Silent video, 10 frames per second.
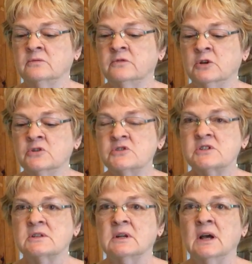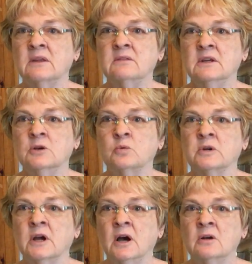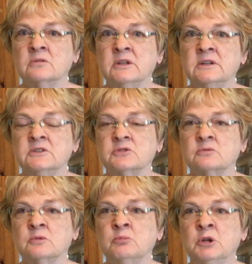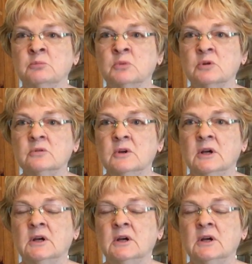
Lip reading: verse that I think we all need to remember.